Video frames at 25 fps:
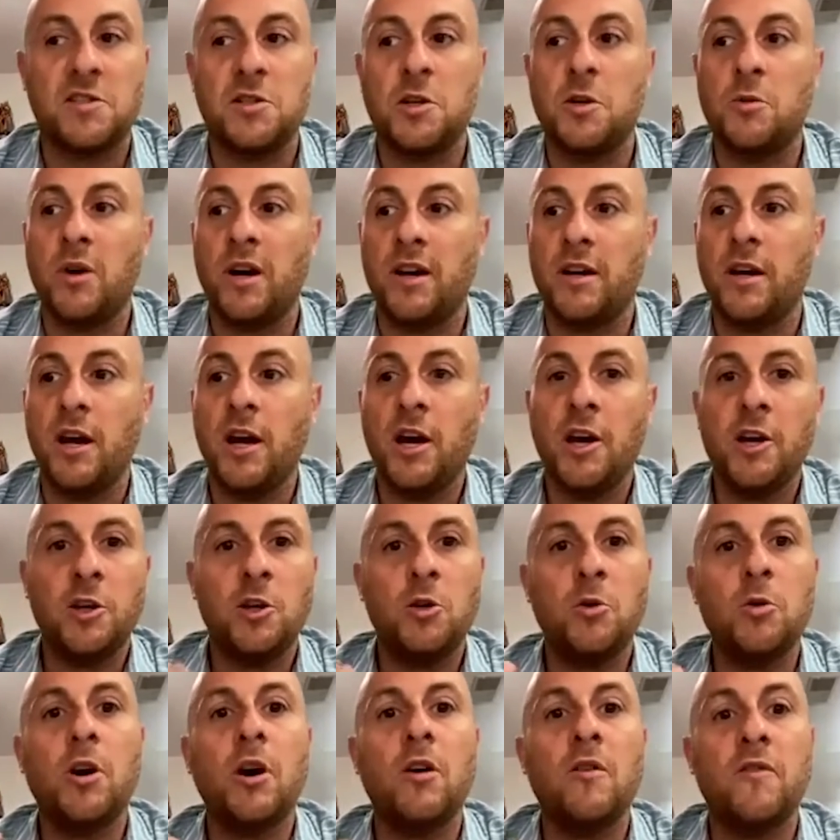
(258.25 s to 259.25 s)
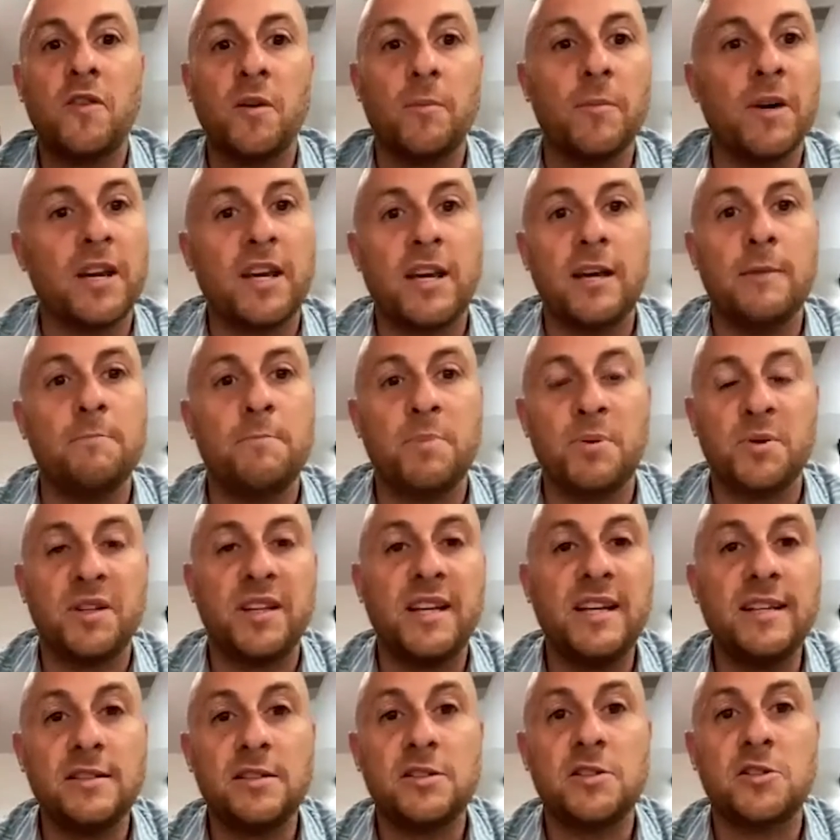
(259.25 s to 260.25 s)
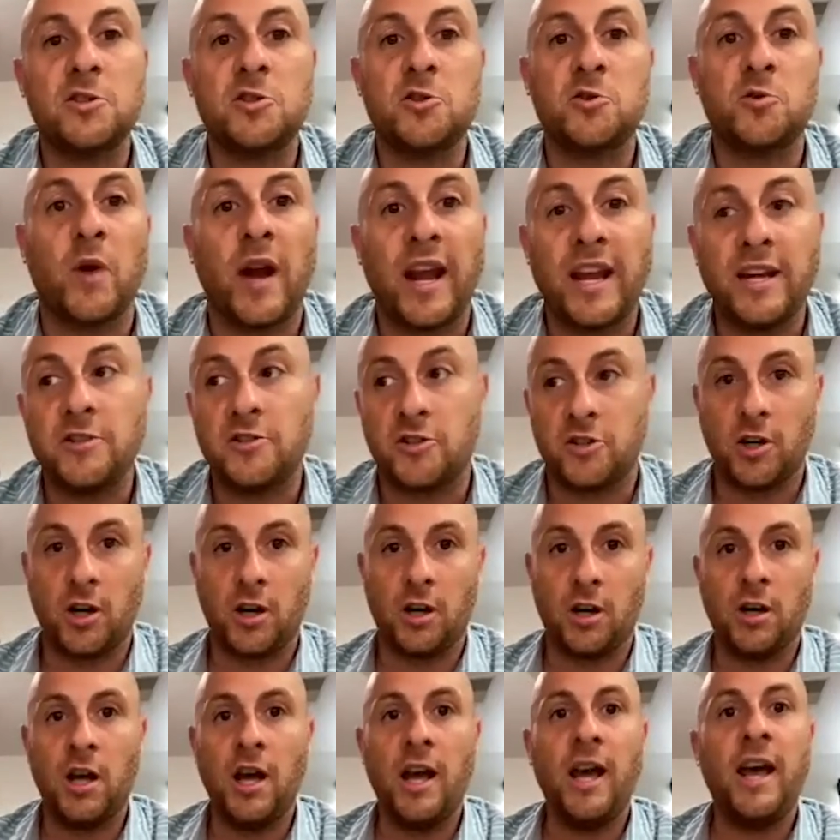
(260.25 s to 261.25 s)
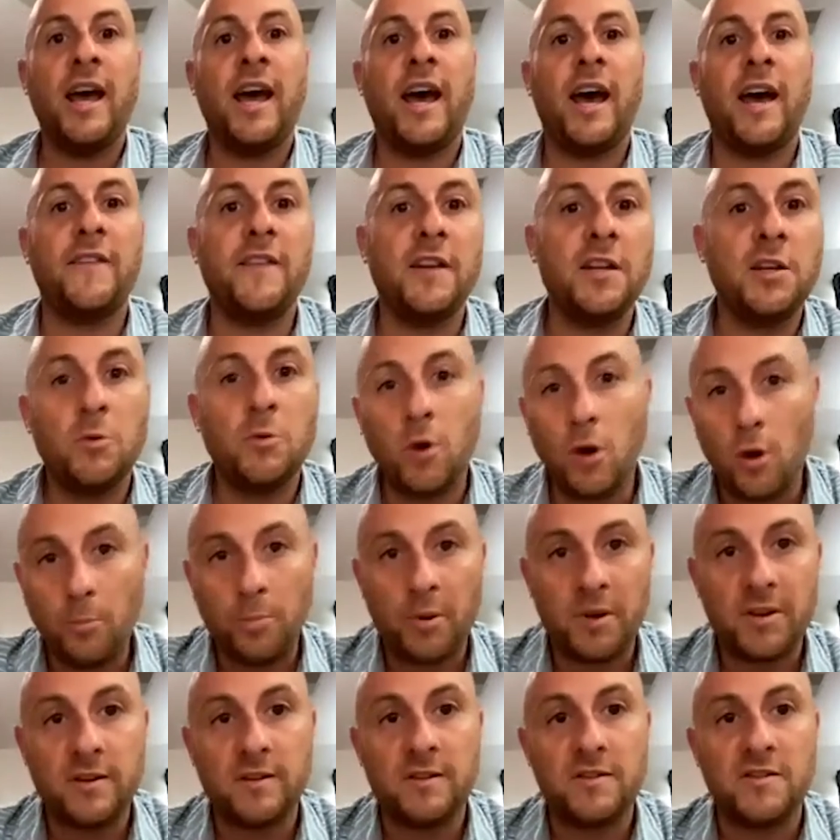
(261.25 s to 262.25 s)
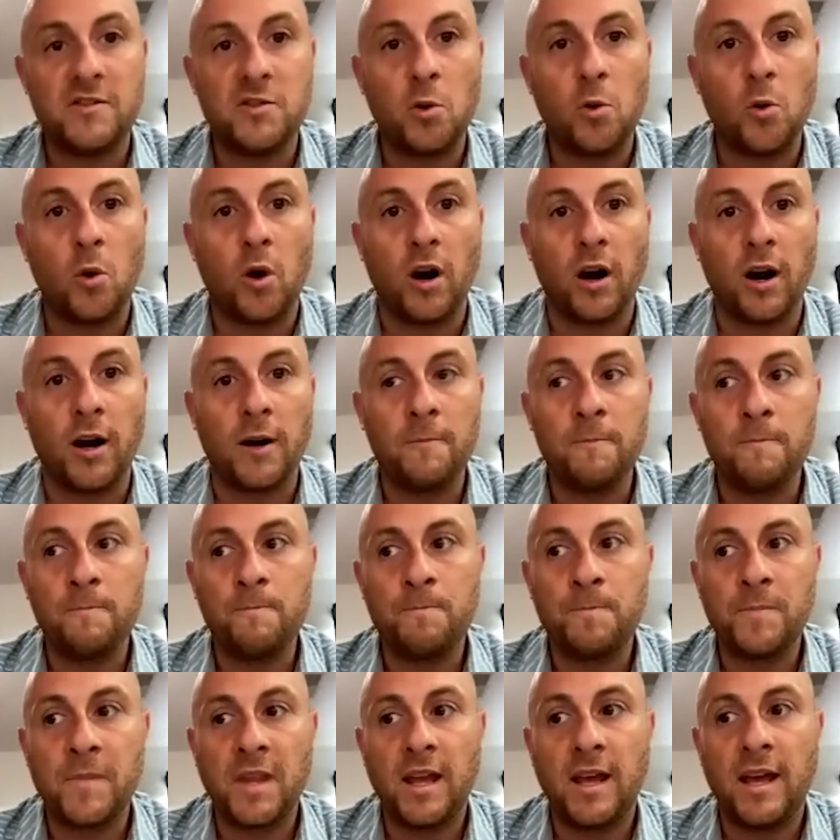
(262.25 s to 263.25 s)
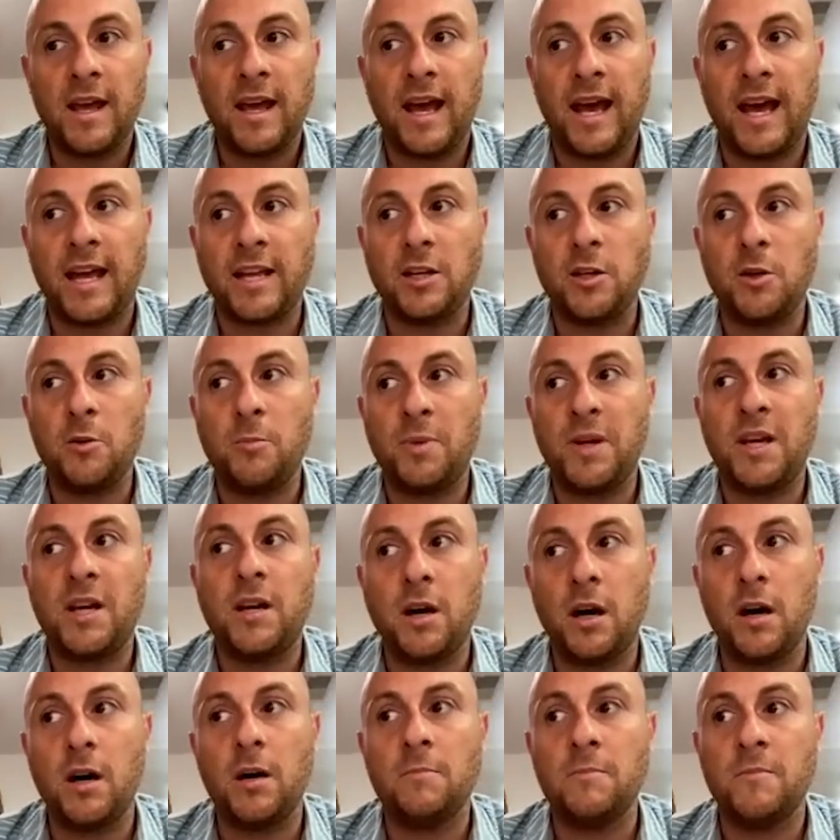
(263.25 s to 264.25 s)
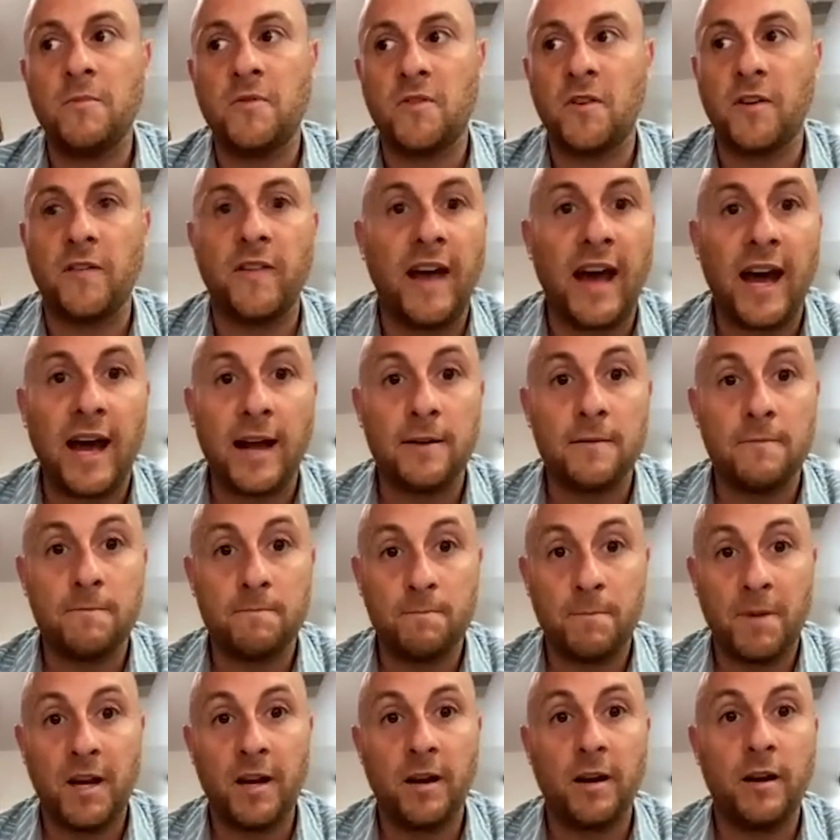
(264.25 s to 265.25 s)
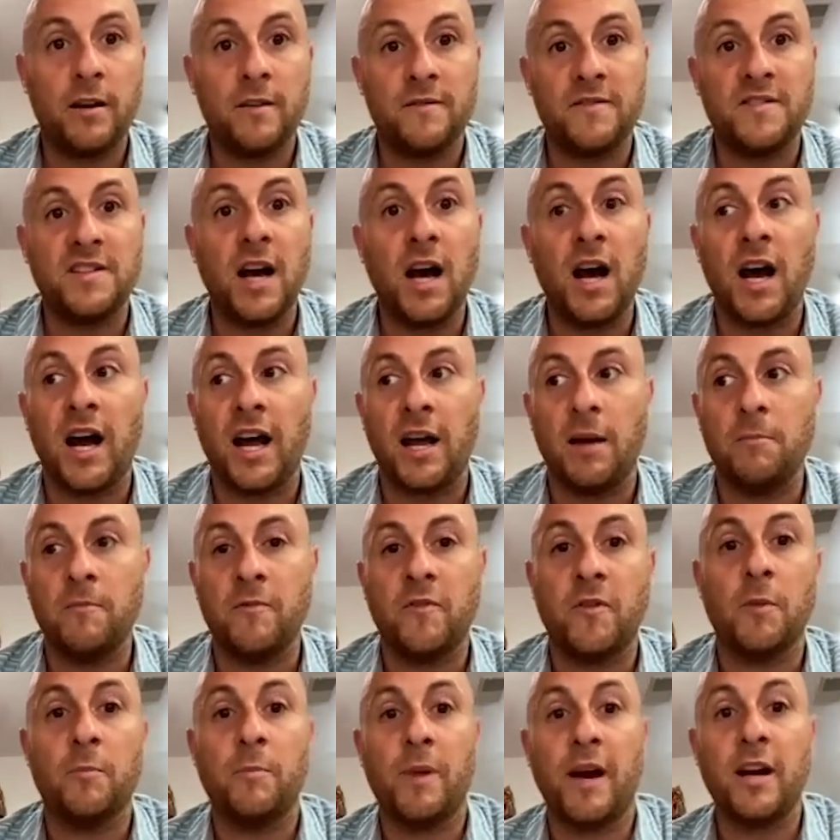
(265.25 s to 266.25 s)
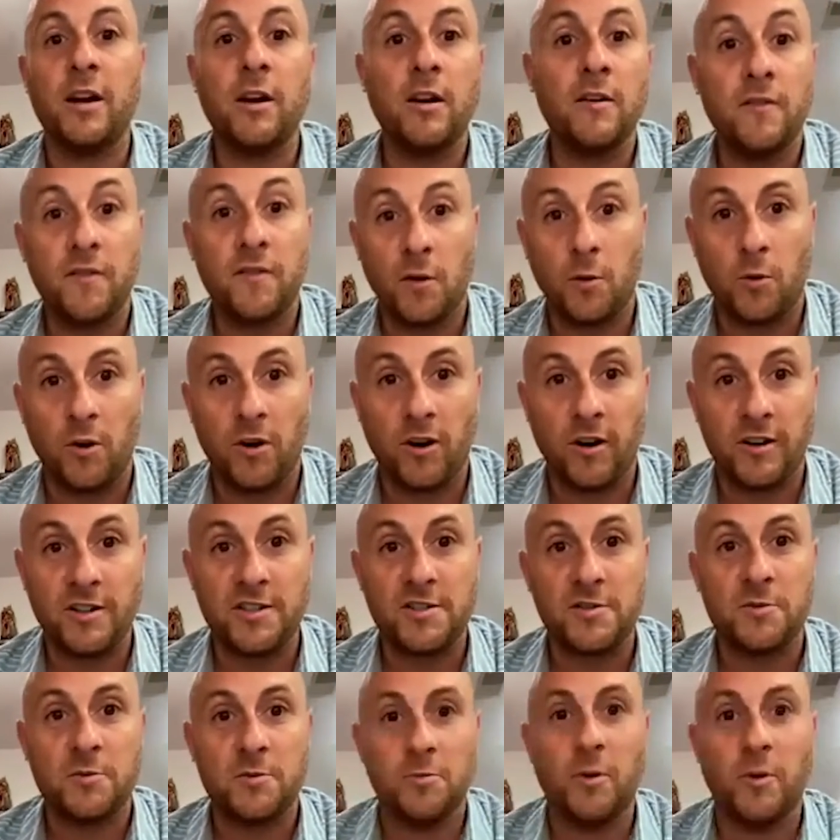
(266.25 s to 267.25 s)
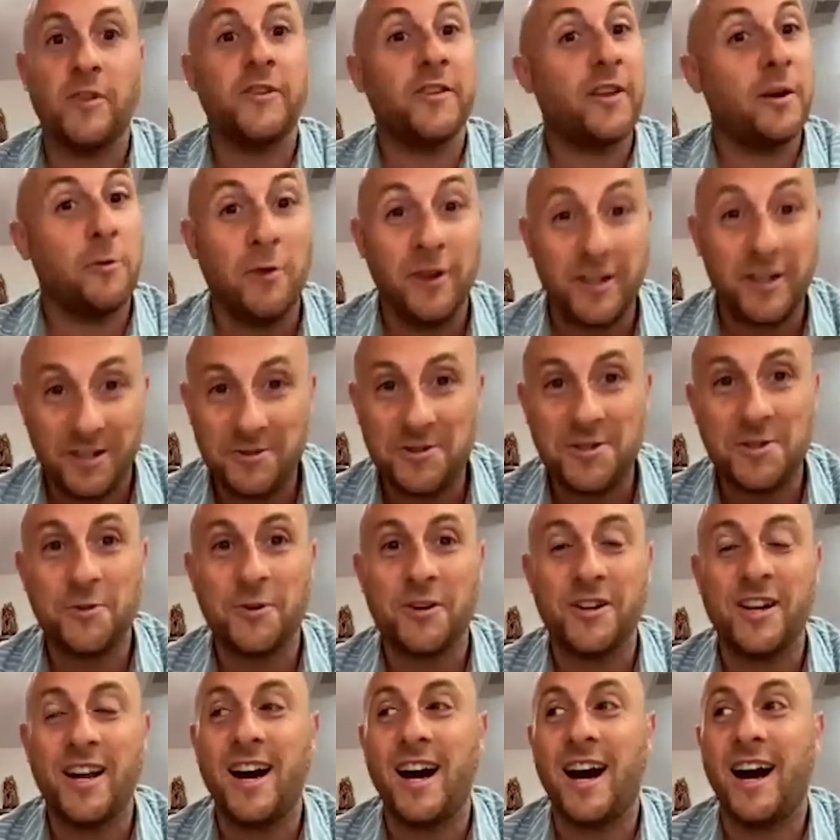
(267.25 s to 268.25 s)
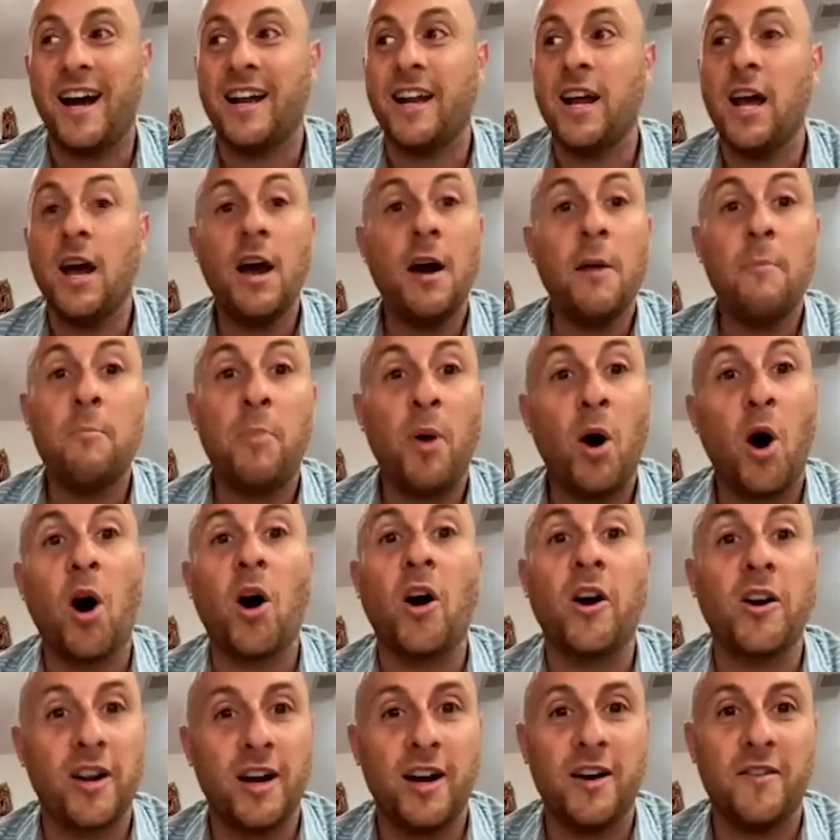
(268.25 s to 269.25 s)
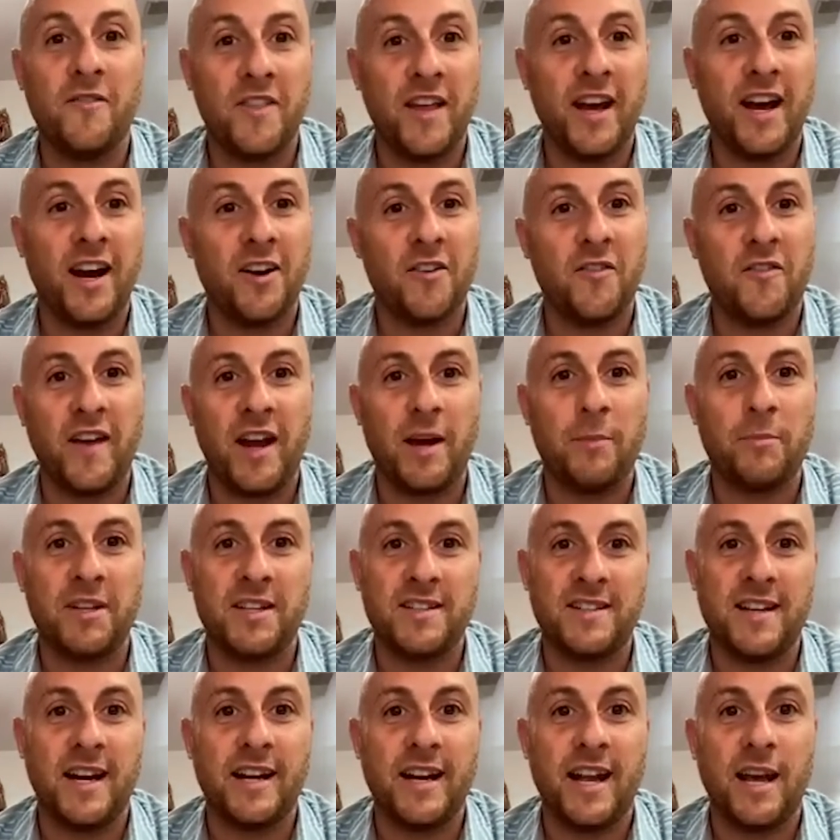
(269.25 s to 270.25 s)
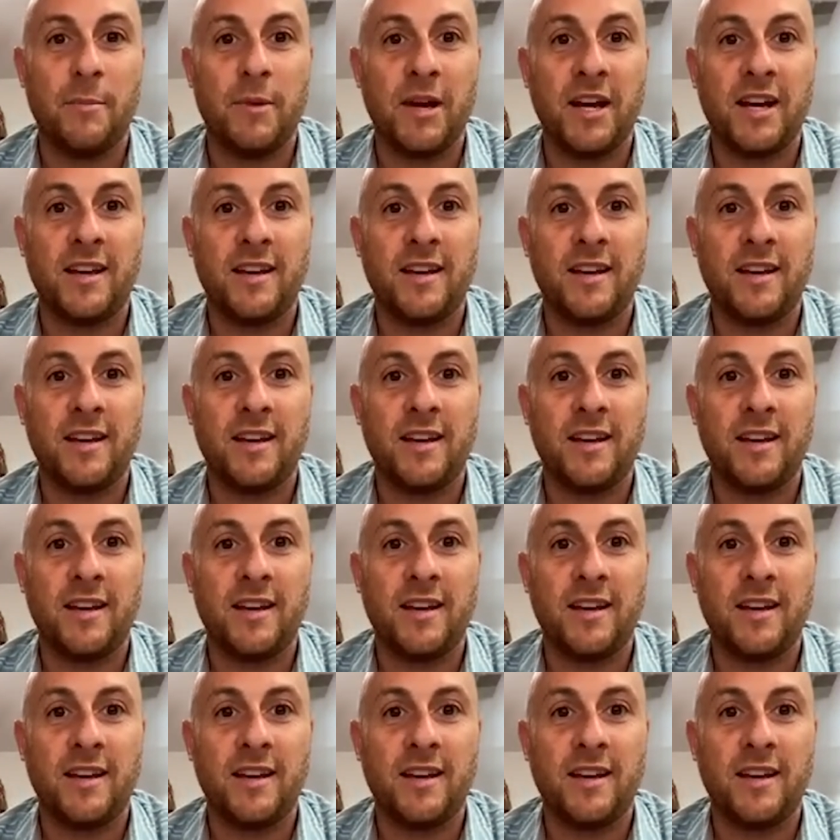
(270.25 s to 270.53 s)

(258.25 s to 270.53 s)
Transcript: You go from a complete stranger, and then you open the door and you become, for that period of time, for better, for worse, whether they want you to or not, part of their family dynamic.